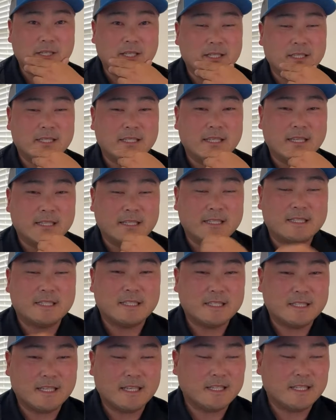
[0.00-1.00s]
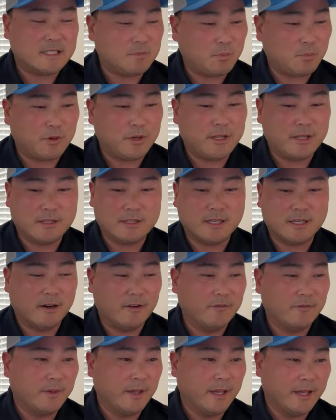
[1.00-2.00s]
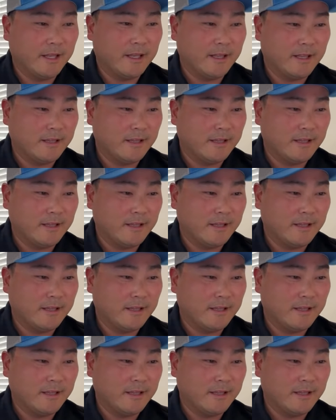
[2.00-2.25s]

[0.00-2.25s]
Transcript: It's pretty tough, man.